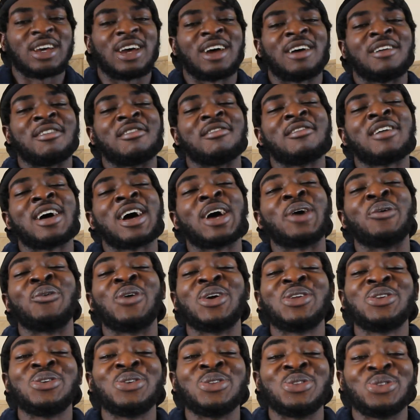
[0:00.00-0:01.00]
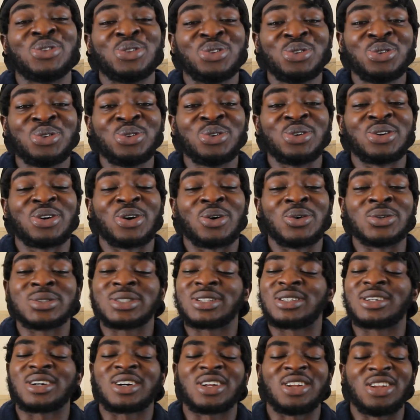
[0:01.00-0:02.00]
Alright, when you do go
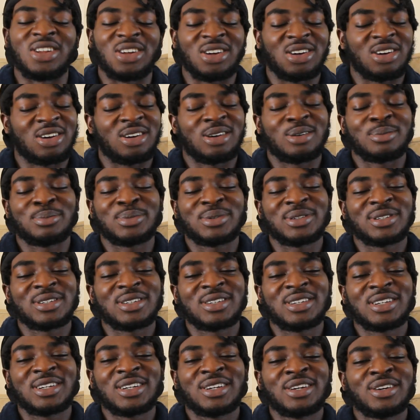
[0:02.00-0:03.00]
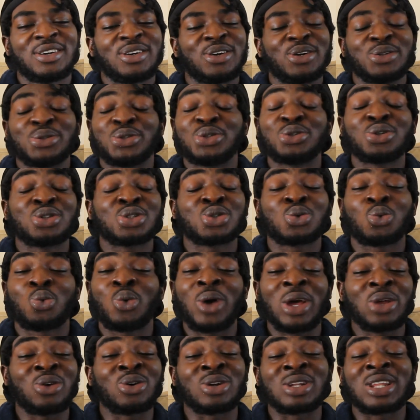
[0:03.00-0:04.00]
to the club, do not
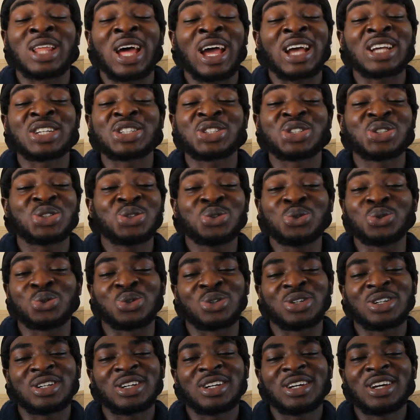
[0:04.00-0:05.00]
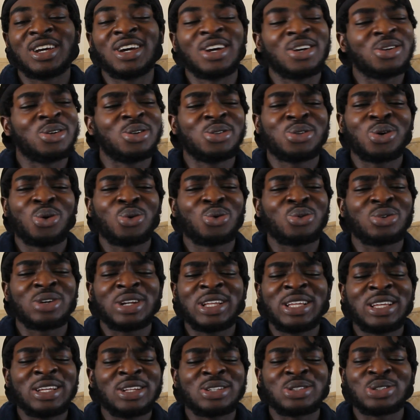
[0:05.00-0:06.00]
wear your nice shoe. You don't
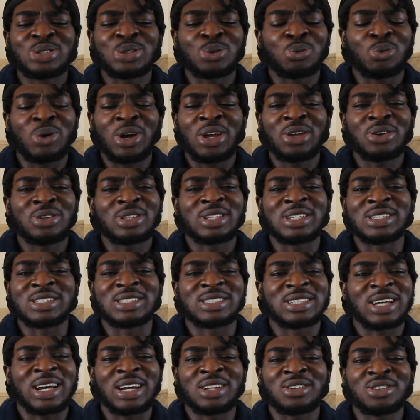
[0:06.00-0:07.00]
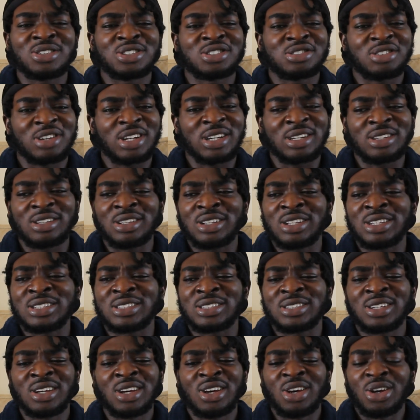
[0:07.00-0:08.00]
need to wear your designer
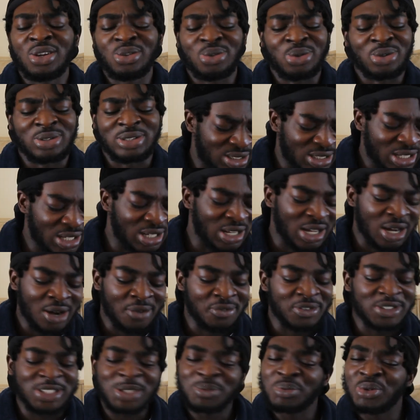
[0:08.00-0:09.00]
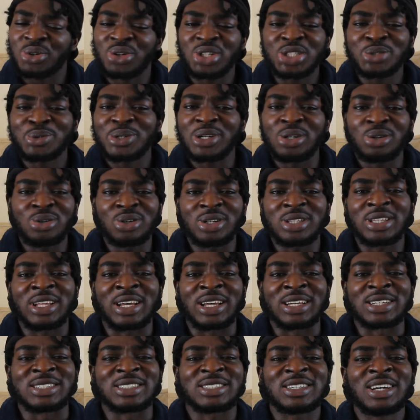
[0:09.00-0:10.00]
trainers, your designer outfit just because you want to look
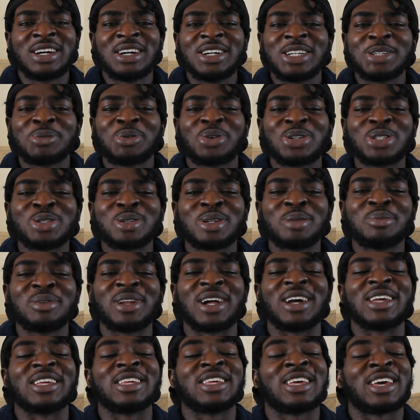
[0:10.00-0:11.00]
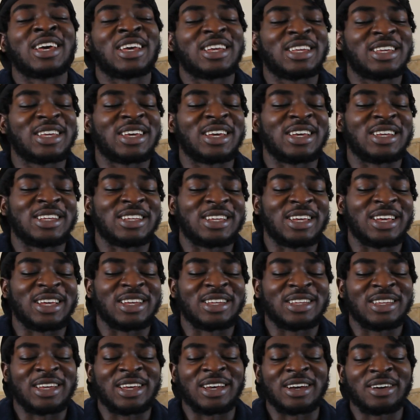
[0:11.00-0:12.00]
nice. Just because you want to be like, yeah.
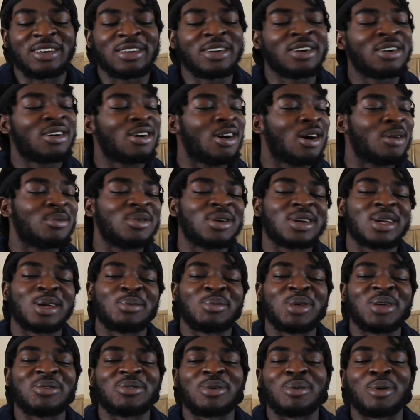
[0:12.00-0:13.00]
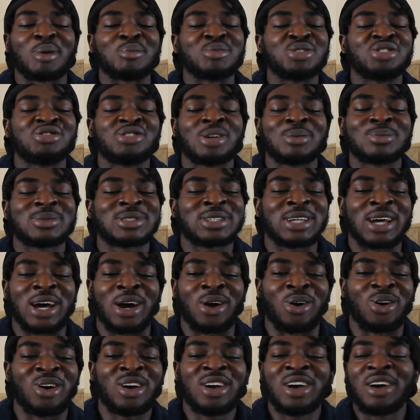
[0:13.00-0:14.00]
You can't look at me if I'm dripped
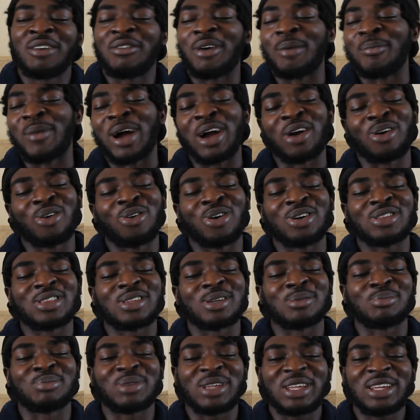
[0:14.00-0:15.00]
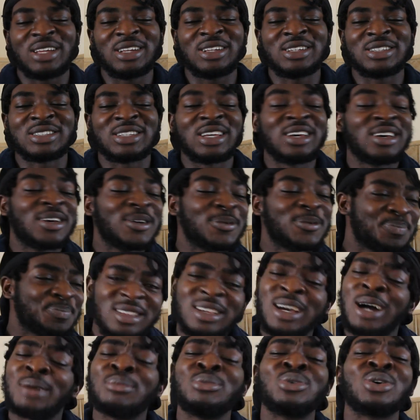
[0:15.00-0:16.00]
out. If I got the peas,
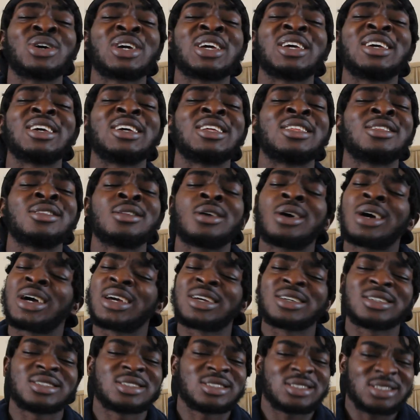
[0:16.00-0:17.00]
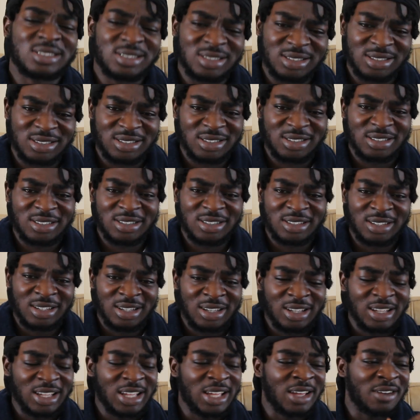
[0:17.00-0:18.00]
I'm looking nice.
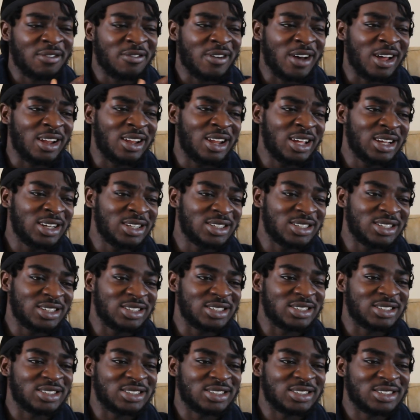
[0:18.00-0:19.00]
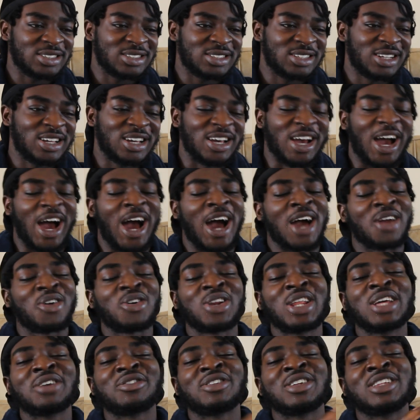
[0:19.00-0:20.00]
In fact, ladies, I
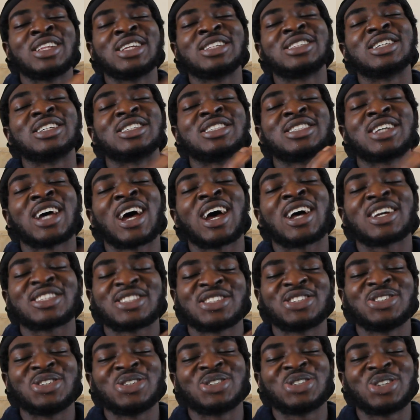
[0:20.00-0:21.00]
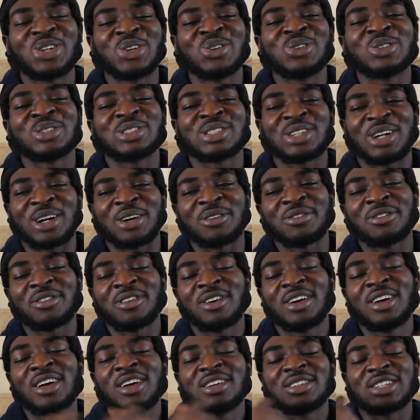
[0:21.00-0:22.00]
don't even need to chat to you too tough.
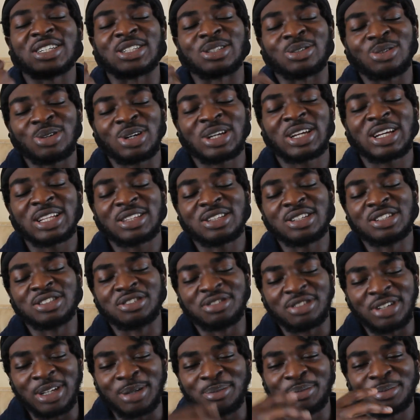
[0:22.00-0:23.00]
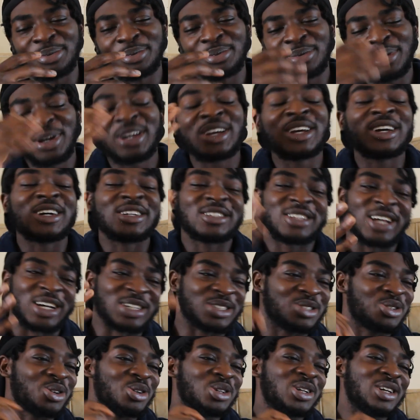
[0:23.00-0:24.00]
Just look at the drip.
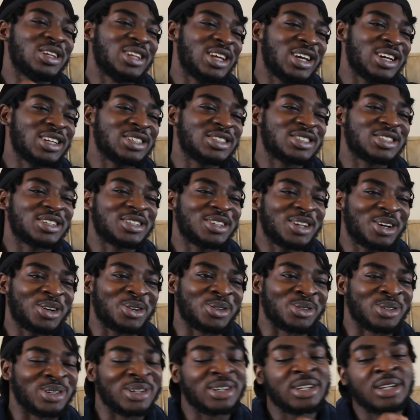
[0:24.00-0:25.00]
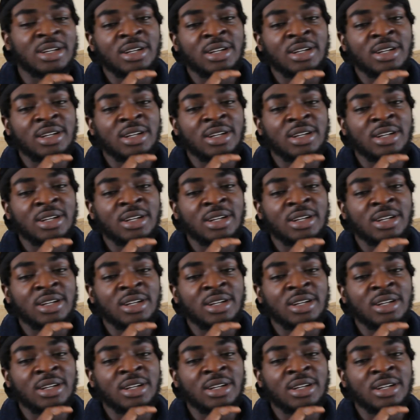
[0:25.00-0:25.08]
That's all you need to know.